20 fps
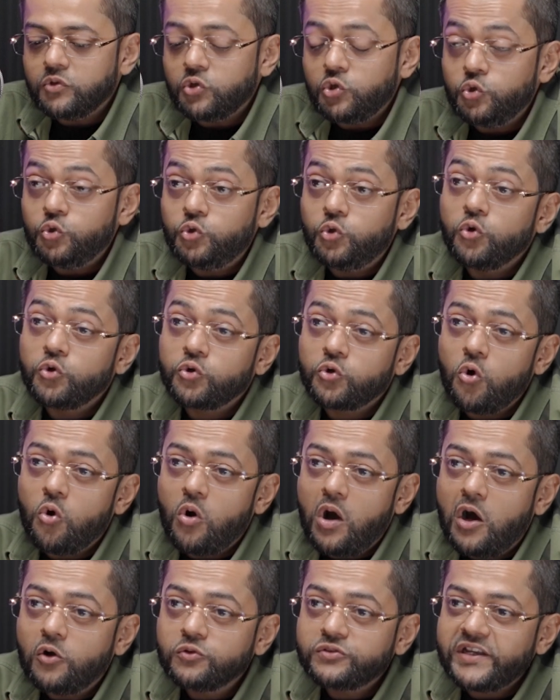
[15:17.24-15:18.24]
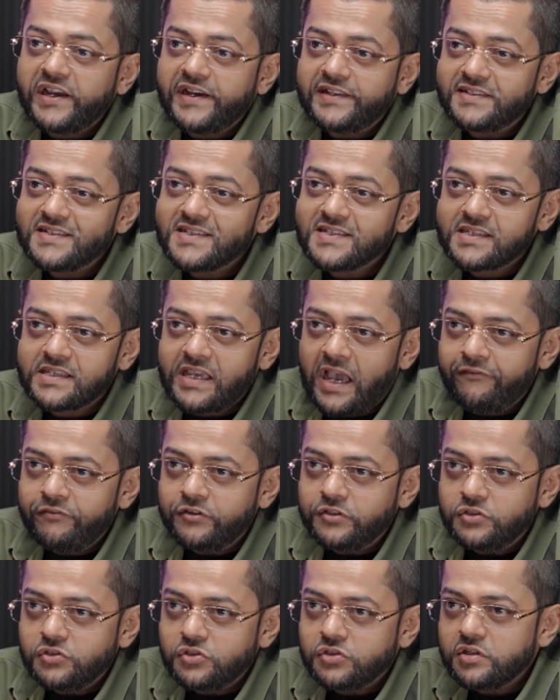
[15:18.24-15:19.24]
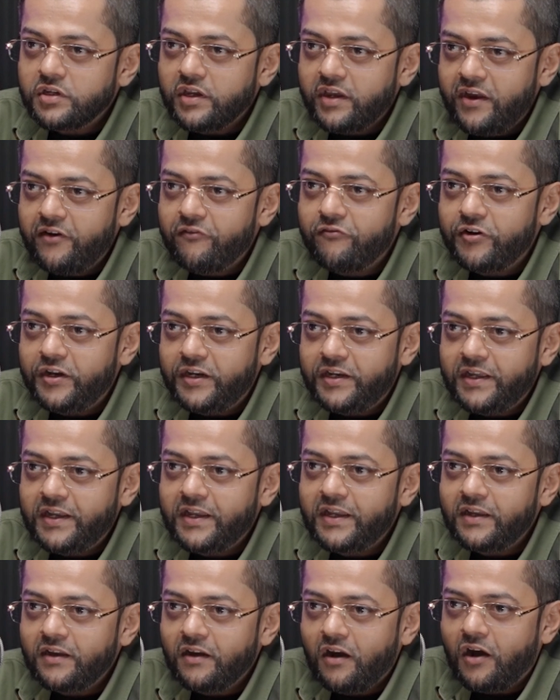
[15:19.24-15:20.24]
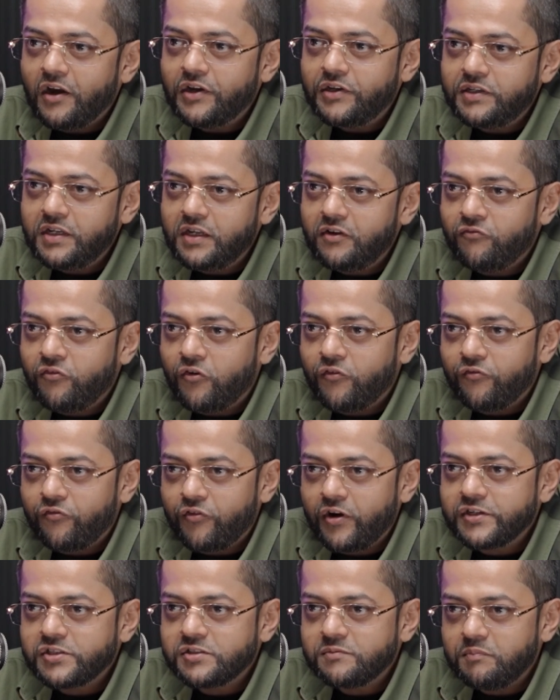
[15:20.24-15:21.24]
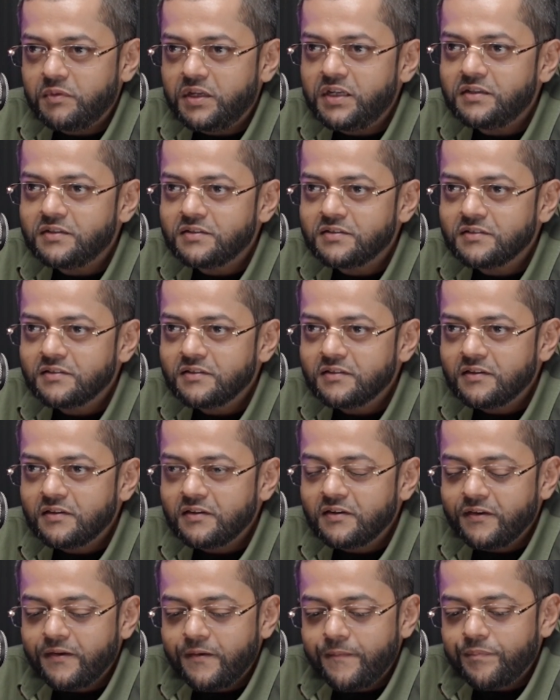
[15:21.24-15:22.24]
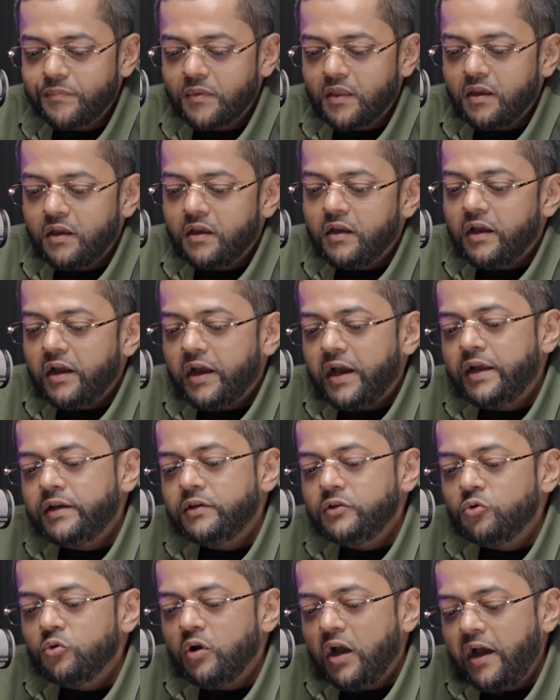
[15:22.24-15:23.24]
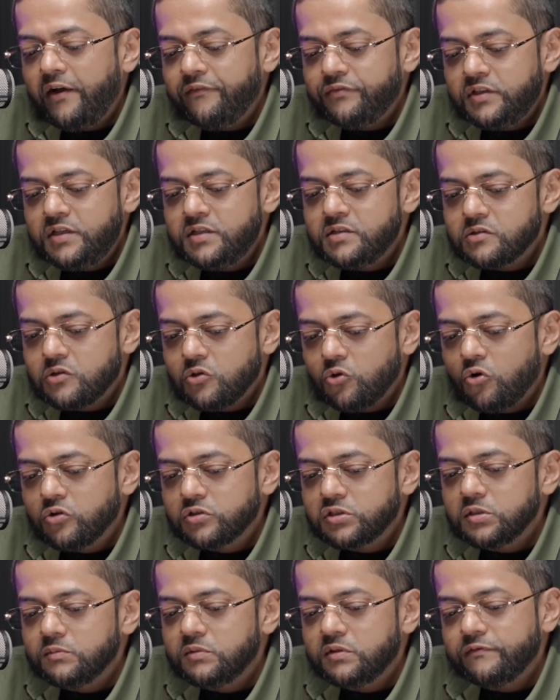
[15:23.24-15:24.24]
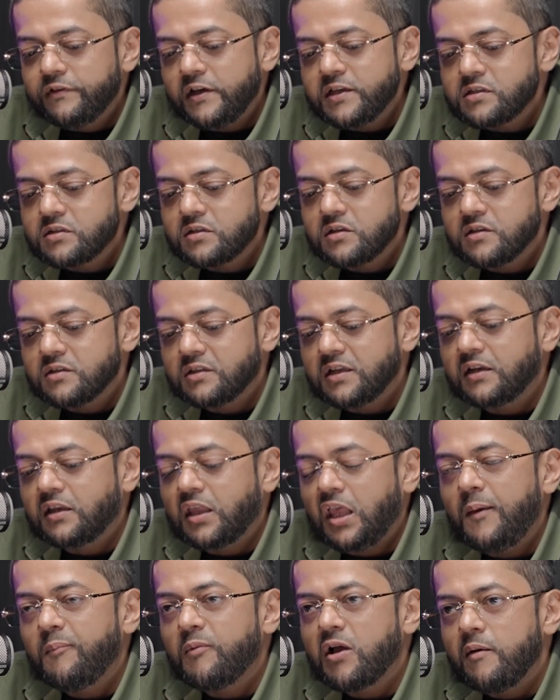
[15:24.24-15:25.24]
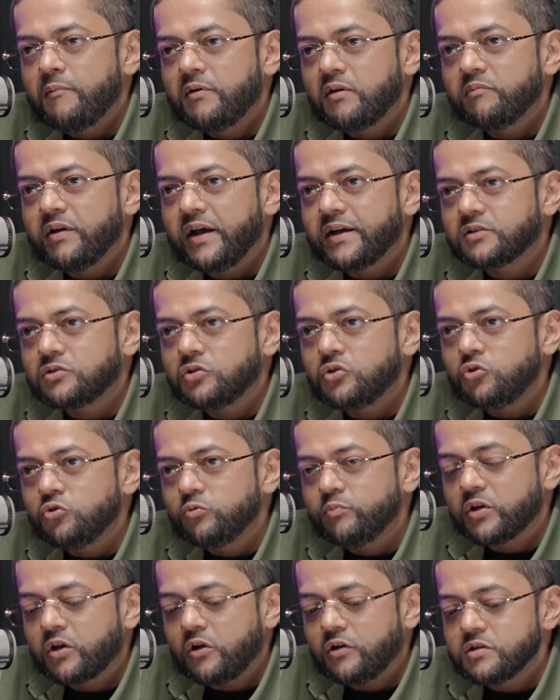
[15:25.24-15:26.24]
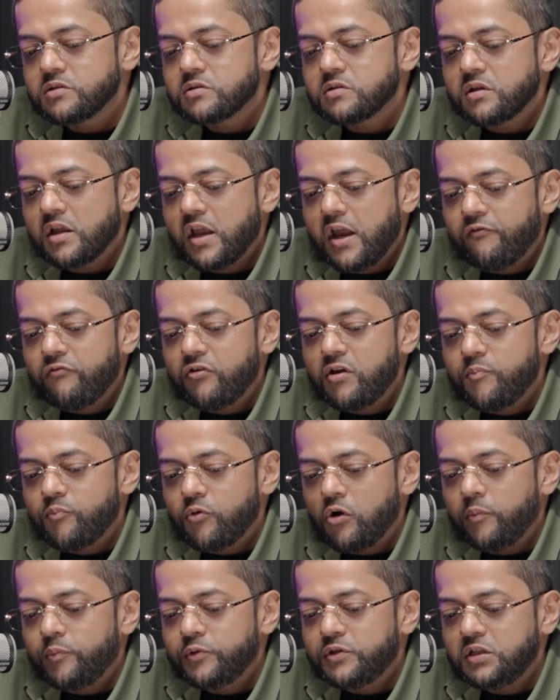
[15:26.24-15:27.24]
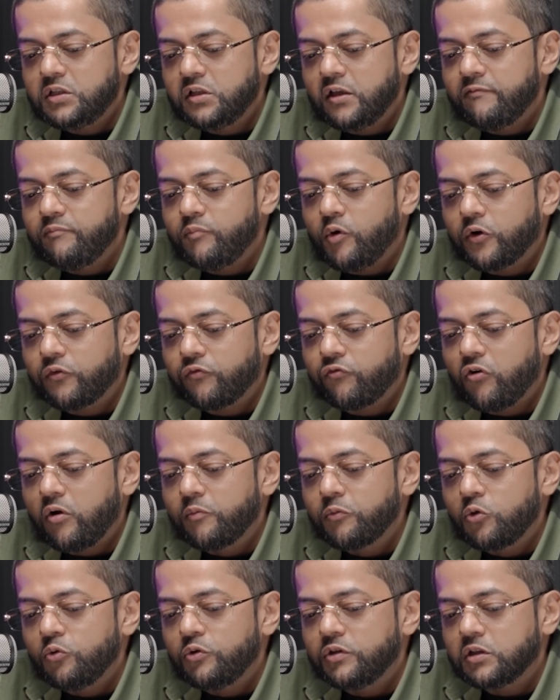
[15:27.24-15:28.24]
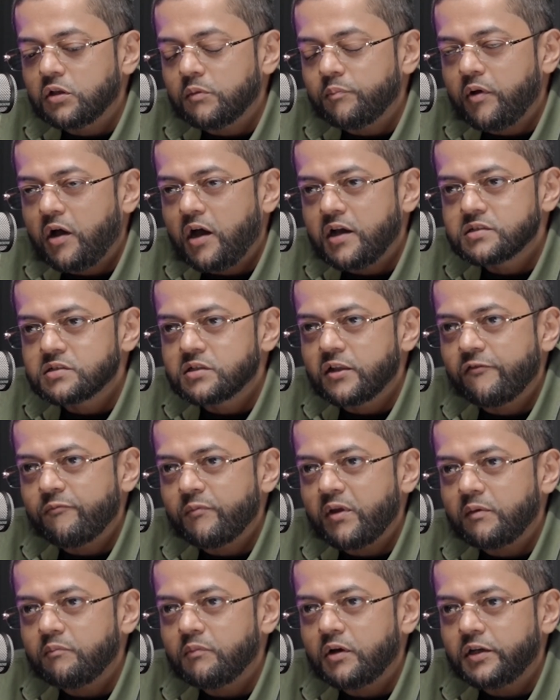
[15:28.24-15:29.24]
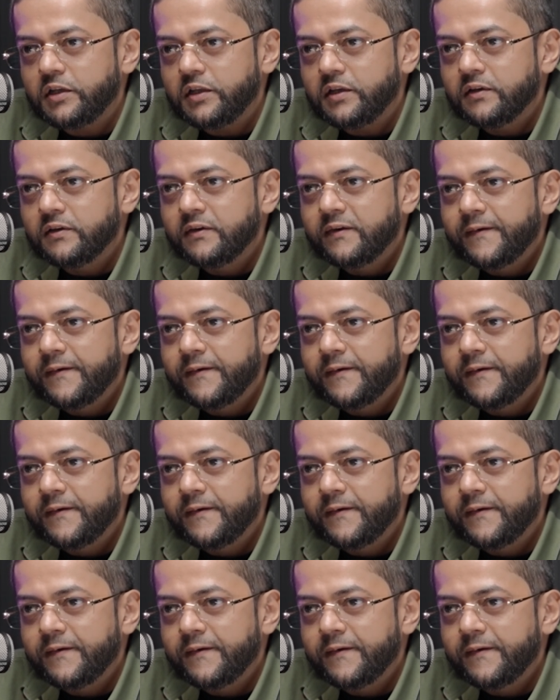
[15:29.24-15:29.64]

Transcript: You don't go out and scavenge every day hunting for fresh meat. And you have these long-term investors that keep coming back to you because every property they've bought from you in the past, they've made money.